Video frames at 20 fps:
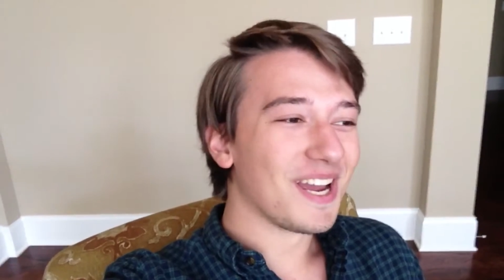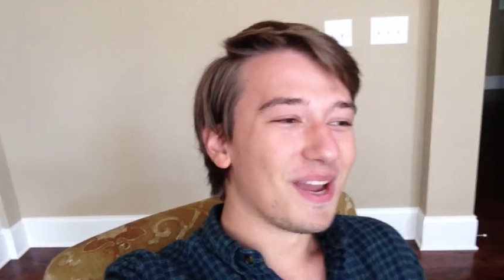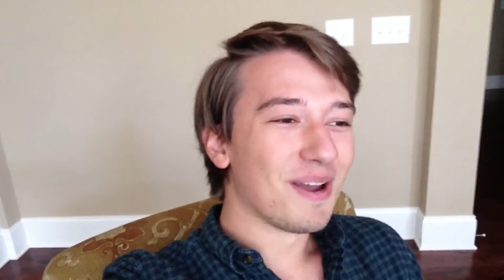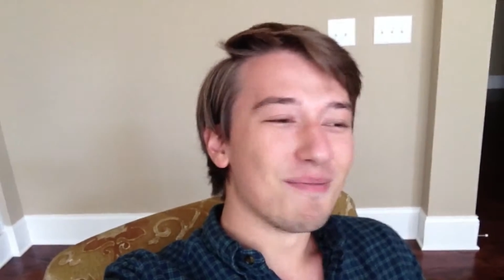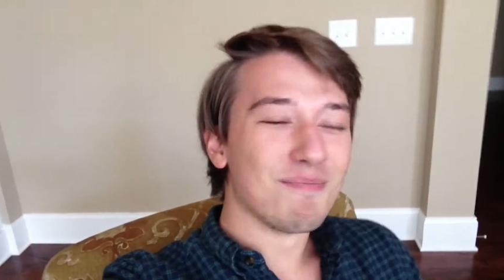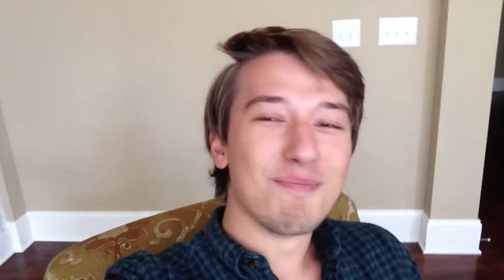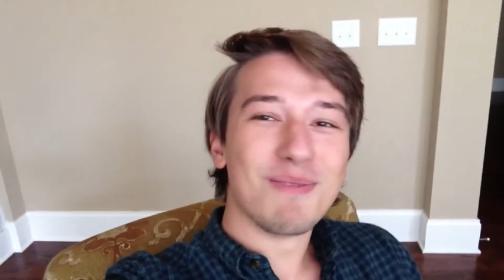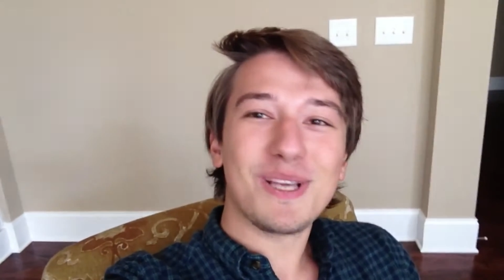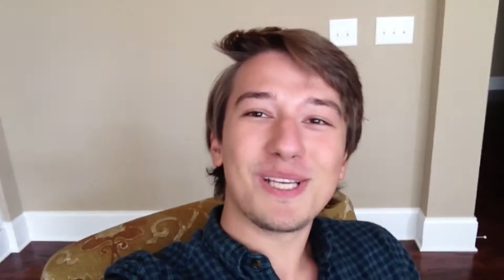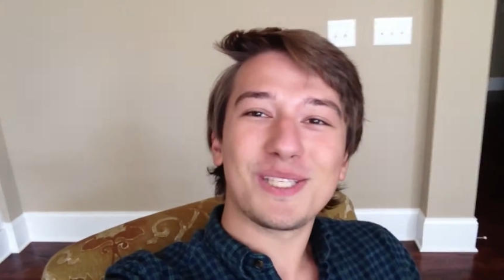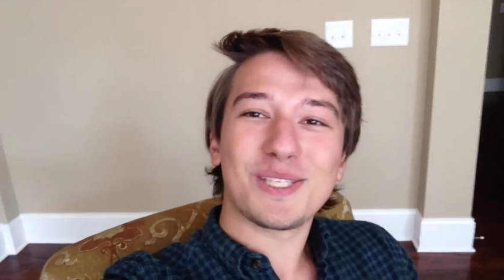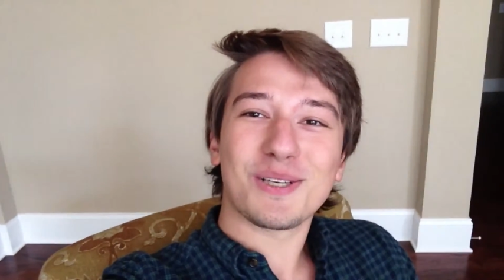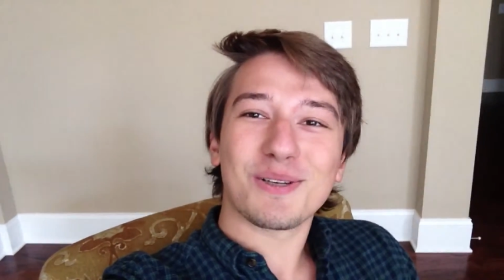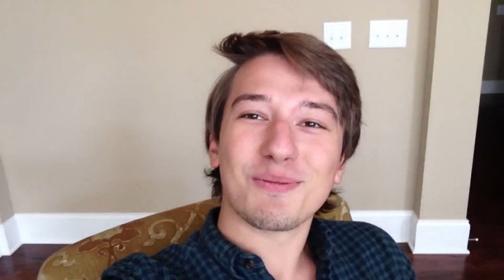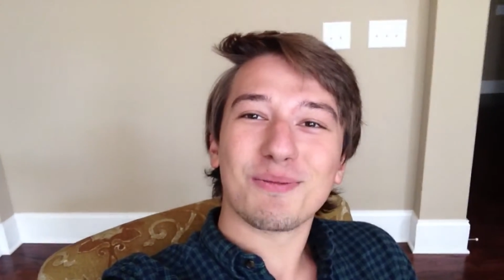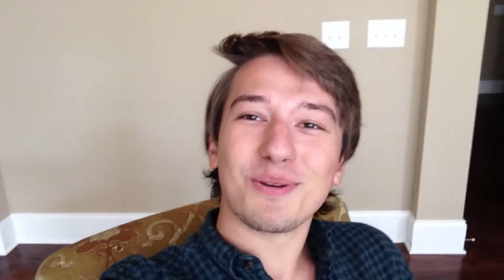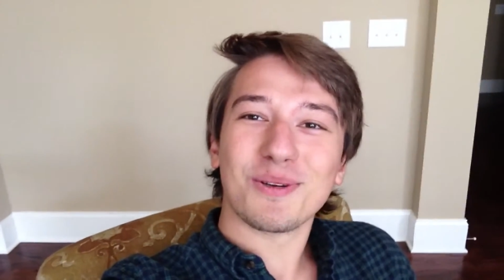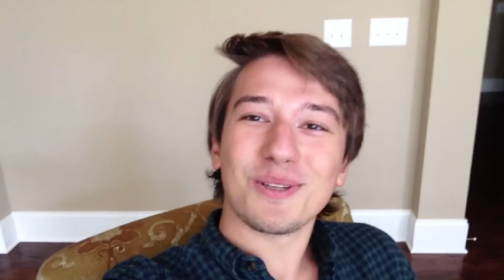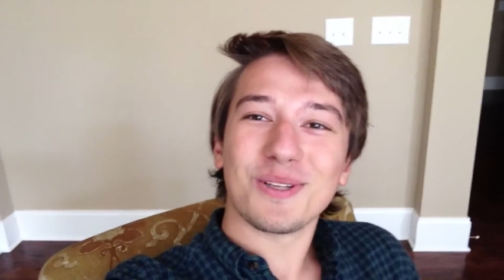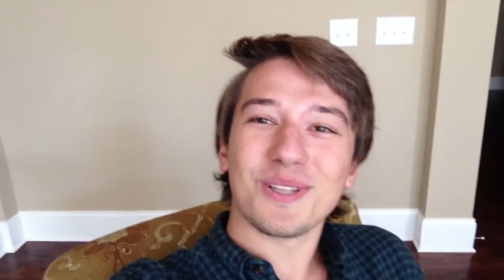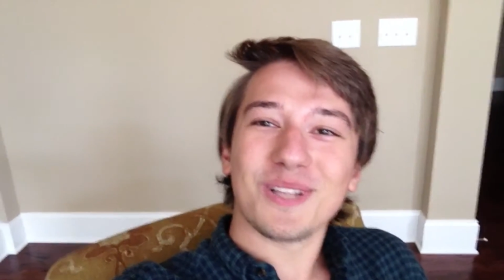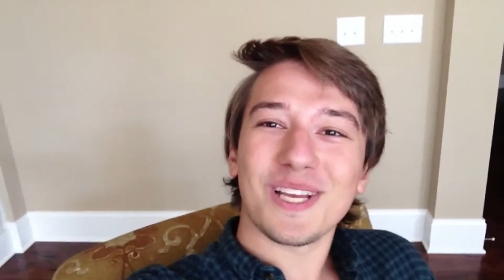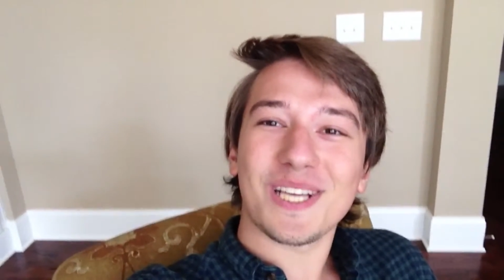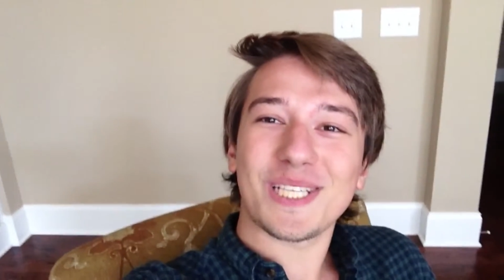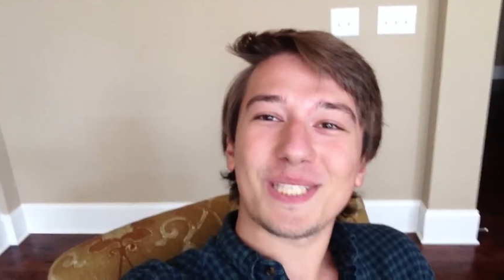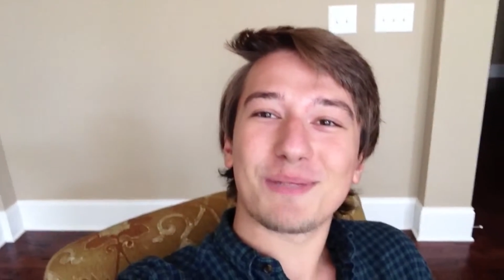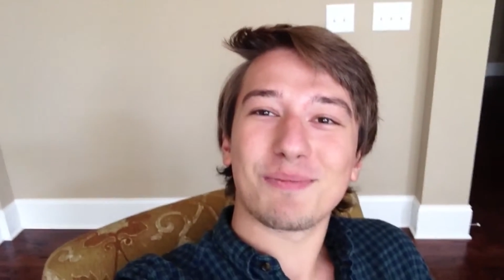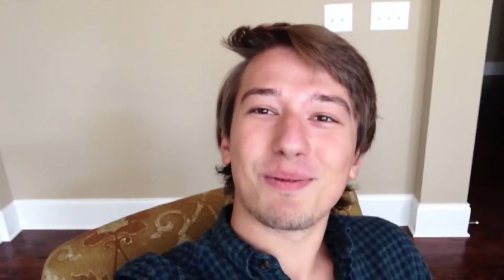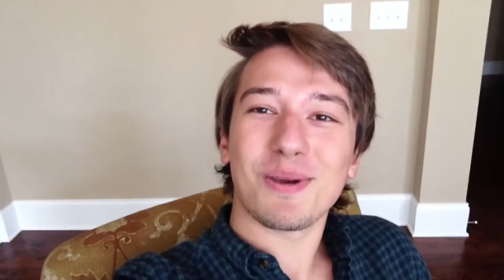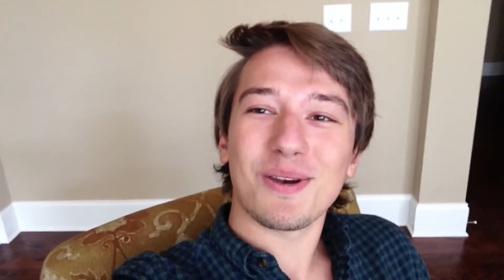miserable
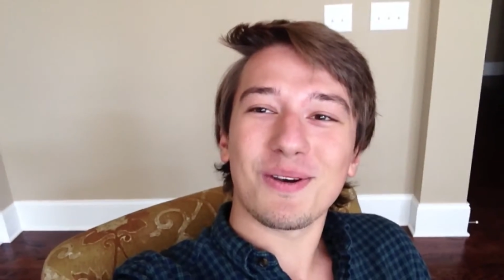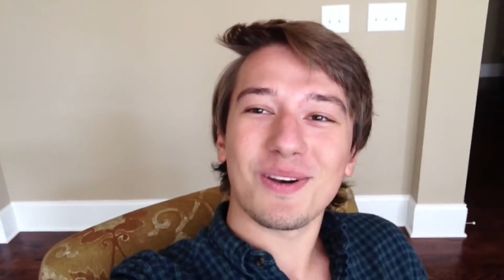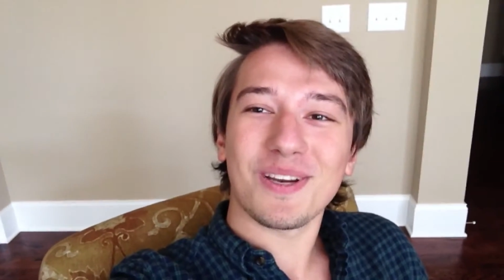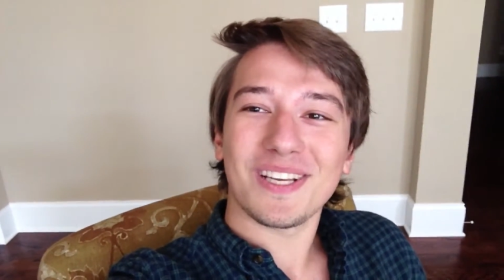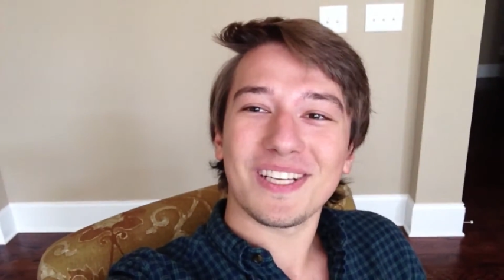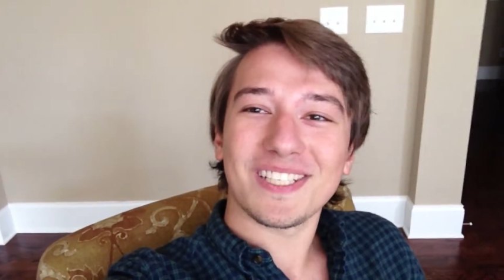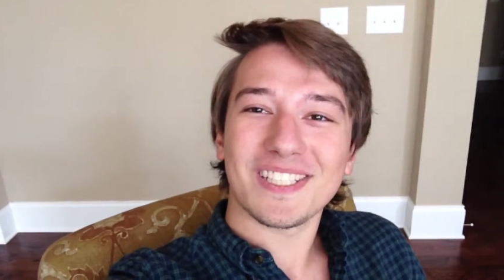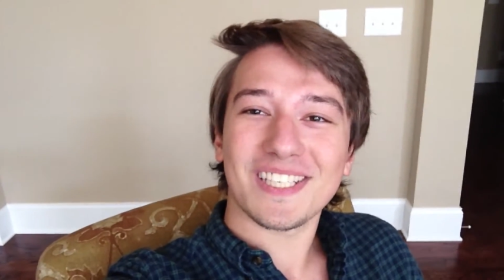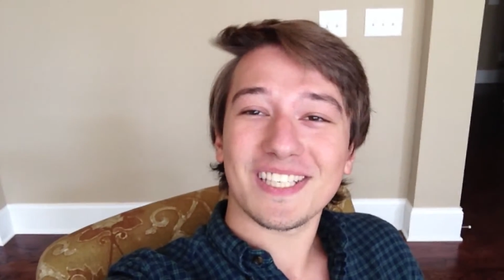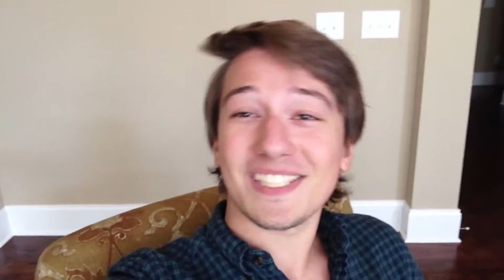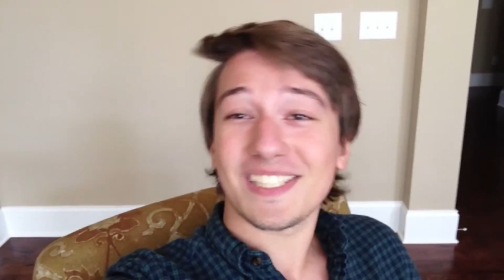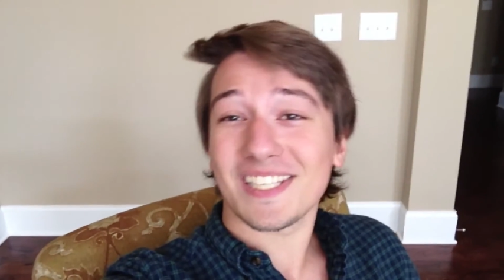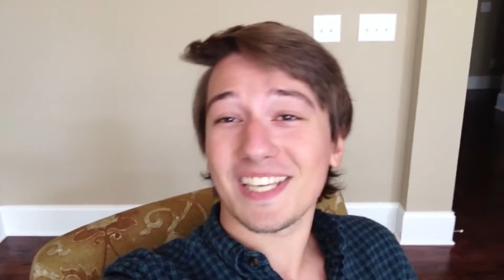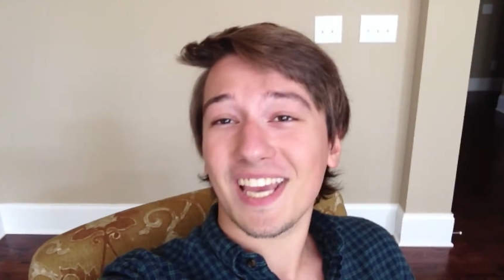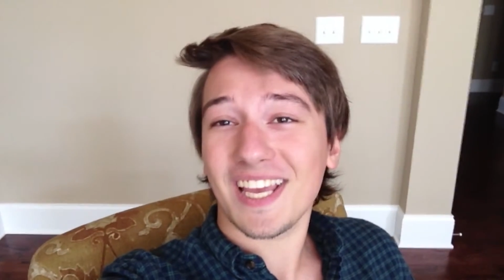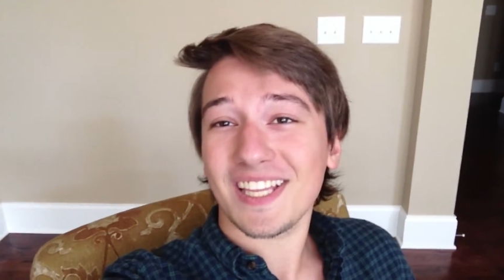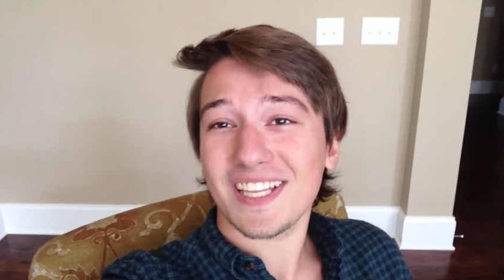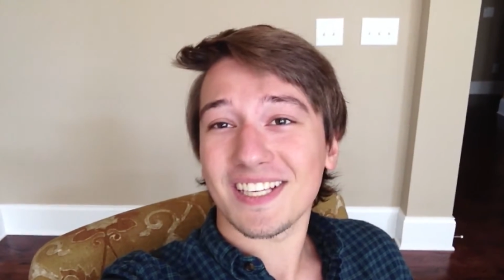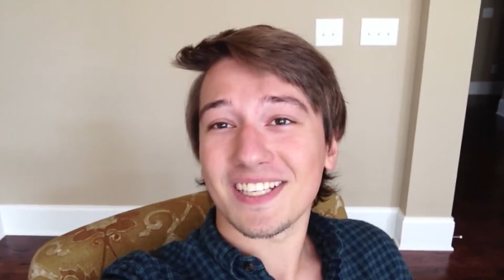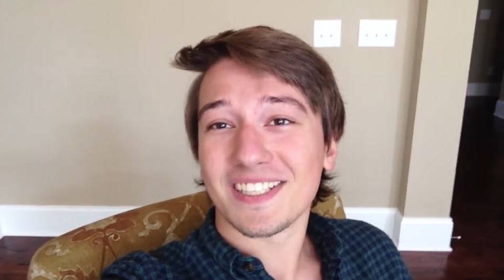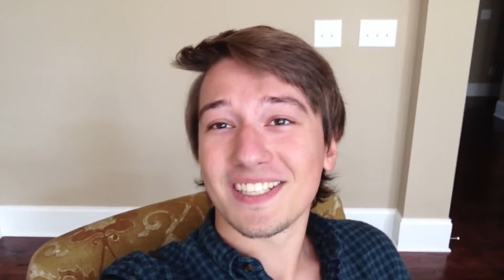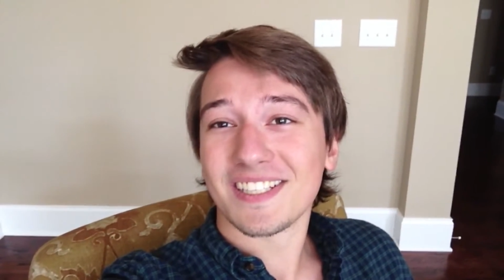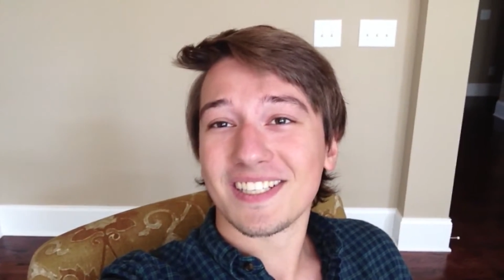experiences together.